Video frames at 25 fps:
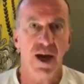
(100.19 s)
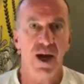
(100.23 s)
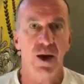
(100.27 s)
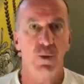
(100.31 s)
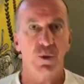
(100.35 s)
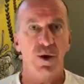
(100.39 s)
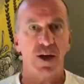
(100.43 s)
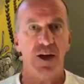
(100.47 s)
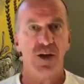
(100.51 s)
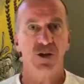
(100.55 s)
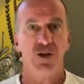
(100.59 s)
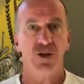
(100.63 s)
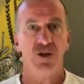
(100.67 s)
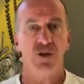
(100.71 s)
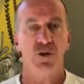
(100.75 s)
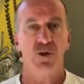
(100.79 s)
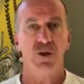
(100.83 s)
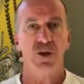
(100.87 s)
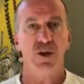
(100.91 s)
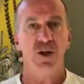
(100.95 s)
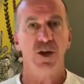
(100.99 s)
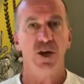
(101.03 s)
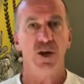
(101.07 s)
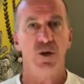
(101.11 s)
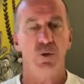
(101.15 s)
And we can
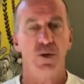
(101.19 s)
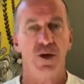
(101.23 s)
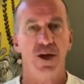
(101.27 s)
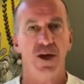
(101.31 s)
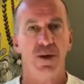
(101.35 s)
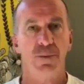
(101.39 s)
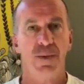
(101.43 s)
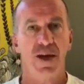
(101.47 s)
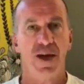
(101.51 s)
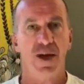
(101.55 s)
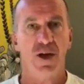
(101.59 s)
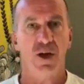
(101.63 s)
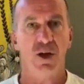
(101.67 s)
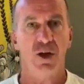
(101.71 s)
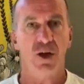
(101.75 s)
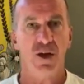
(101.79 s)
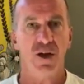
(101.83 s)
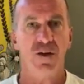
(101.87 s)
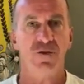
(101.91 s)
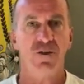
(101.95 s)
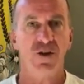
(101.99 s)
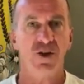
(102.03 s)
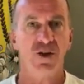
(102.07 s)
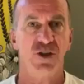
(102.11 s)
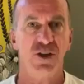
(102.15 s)
do we can make a
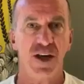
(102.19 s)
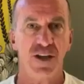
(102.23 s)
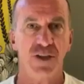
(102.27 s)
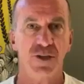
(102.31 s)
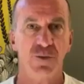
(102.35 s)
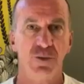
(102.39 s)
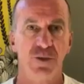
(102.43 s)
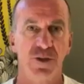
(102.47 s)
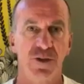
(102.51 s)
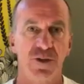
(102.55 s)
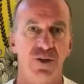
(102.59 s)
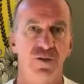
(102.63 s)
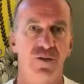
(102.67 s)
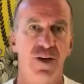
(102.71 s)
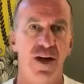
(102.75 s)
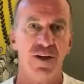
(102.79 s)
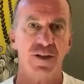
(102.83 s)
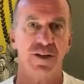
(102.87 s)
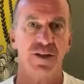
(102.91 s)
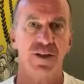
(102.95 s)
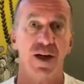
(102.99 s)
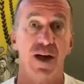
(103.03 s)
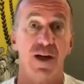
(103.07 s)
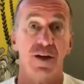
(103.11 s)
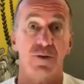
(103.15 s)
lot of adjustments of our
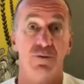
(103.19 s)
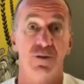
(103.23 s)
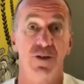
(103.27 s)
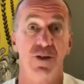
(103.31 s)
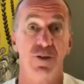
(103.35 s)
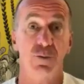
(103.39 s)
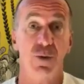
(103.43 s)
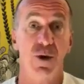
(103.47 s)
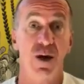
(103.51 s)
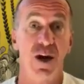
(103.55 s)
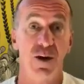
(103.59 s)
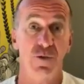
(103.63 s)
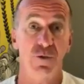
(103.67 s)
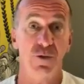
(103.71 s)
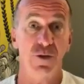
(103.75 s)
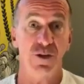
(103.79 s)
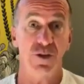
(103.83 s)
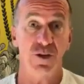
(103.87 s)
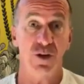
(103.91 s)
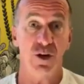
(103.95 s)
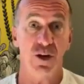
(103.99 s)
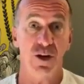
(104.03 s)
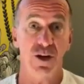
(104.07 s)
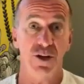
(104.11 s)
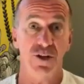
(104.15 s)
state just by our
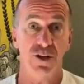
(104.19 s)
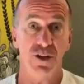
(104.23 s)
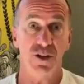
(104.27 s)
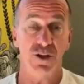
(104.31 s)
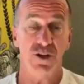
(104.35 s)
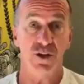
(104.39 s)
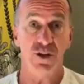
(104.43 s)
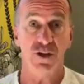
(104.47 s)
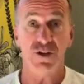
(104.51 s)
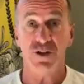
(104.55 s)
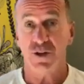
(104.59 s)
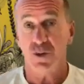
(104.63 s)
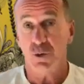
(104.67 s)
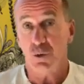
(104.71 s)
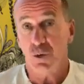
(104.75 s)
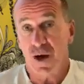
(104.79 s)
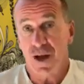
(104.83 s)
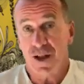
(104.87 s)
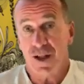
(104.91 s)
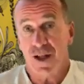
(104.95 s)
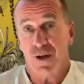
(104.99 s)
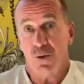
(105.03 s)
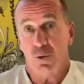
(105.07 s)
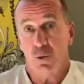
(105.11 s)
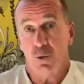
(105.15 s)
physiology, just the
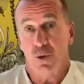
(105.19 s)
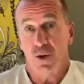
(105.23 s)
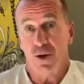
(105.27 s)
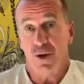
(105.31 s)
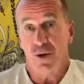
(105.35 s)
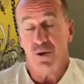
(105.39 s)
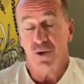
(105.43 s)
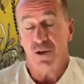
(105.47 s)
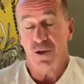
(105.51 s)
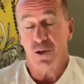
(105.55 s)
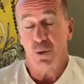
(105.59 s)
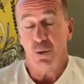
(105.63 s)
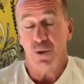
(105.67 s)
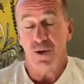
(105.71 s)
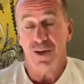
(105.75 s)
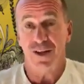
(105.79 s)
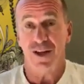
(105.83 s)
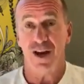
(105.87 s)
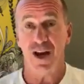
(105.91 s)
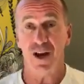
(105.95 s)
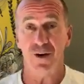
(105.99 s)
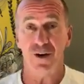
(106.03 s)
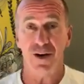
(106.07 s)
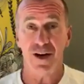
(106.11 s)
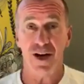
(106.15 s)
way that we, that we
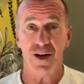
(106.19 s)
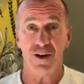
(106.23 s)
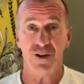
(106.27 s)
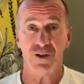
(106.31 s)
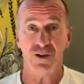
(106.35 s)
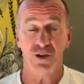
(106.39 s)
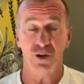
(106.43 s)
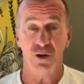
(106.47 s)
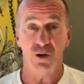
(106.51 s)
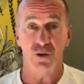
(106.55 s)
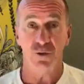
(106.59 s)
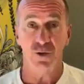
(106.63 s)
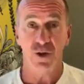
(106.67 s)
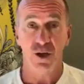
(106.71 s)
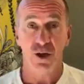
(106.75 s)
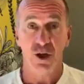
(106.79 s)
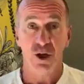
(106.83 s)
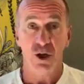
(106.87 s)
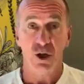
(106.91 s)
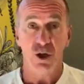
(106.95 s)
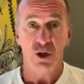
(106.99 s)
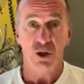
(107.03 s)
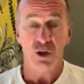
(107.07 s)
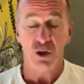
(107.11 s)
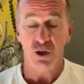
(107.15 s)
carry ourselves.
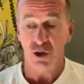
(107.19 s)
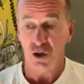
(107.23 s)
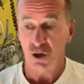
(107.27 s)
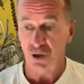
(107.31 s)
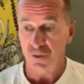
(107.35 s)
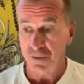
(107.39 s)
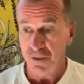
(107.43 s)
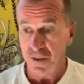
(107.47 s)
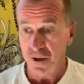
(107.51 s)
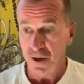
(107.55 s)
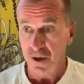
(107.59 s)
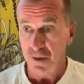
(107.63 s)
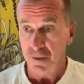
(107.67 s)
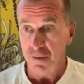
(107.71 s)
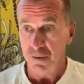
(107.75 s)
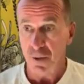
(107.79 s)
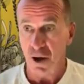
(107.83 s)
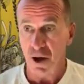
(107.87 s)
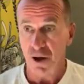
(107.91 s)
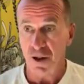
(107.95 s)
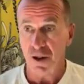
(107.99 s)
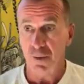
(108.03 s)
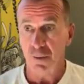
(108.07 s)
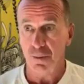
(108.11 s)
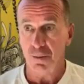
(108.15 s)
You know,
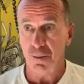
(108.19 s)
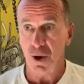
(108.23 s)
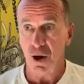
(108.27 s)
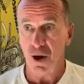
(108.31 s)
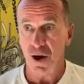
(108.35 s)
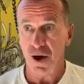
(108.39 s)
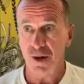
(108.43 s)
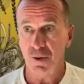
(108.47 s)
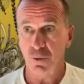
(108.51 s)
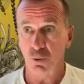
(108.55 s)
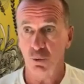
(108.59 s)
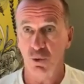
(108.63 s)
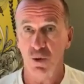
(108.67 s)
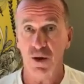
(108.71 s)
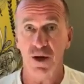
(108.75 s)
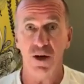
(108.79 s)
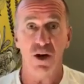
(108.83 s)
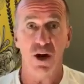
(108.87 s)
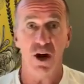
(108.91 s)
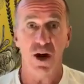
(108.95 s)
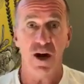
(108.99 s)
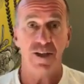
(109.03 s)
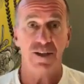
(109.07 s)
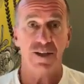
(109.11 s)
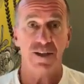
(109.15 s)
by the, by
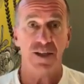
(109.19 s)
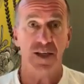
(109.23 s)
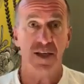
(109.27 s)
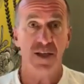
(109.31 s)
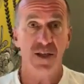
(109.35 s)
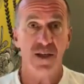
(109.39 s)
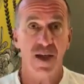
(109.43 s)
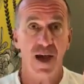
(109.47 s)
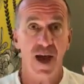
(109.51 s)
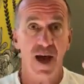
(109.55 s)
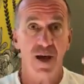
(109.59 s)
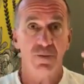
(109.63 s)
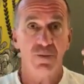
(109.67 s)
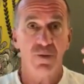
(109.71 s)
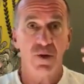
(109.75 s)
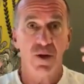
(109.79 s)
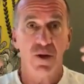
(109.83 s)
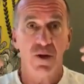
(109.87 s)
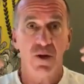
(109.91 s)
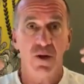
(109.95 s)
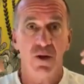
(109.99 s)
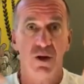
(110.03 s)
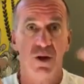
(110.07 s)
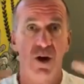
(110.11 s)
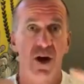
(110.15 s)
realizing that
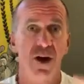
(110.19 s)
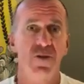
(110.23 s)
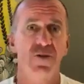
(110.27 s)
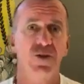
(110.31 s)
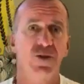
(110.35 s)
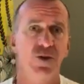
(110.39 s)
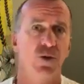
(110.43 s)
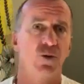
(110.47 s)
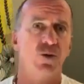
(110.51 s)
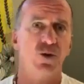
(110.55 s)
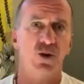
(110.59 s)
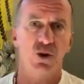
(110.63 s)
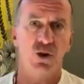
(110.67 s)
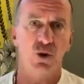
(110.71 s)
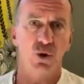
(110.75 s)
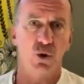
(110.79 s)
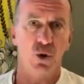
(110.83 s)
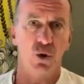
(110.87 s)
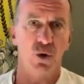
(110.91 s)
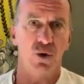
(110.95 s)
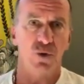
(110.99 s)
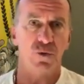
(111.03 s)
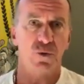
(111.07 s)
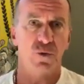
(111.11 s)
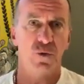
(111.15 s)
life's too
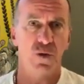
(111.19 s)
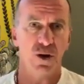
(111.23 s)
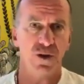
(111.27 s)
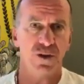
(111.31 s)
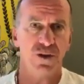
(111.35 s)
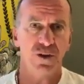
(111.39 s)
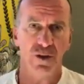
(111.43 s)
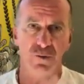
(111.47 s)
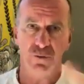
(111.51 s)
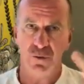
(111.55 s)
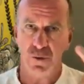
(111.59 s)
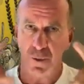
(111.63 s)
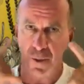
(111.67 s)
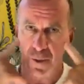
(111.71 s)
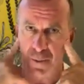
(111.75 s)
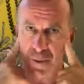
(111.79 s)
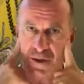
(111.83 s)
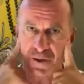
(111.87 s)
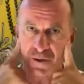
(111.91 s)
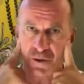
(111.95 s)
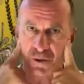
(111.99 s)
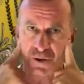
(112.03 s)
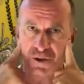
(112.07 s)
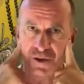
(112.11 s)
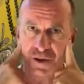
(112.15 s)
short, firstly from a
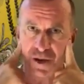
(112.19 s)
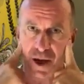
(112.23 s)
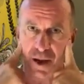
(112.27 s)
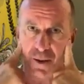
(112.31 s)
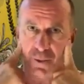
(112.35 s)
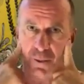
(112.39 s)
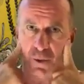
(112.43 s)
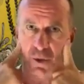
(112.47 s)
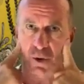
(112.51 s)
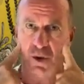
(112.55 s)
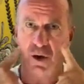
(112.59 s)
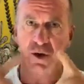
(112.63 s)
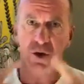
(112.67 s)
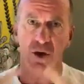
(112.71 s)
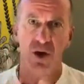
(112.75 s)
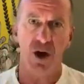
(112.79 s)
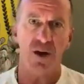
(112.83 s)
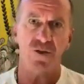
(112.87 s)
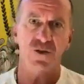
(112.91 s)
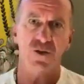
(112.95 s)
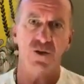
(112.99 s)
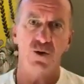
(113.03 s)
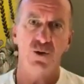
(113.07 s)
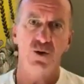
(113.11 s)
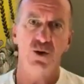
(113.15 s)
mental standpoint,
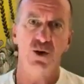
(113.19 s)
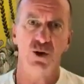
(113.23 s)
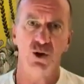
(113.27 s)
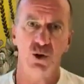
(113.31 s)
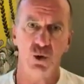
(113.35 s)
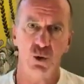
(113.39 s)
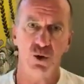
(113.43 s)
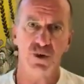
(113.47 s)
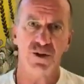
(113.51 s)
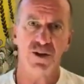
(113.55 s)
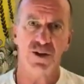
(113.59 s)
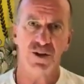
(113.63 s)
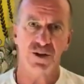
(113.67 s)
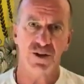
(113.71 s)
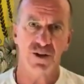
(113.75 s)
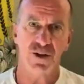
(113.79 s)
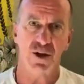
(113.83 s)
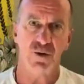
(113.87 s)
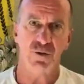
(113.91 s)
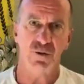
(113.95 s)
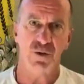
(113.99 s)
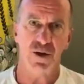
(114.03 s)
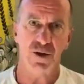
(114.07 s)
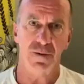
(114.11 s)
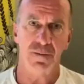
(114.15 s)
life's too short to
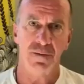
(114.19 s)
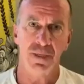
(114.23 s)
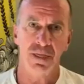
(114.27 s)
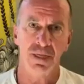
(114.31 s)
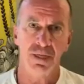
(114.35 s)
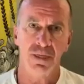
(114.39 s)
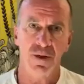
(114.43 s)
suffer.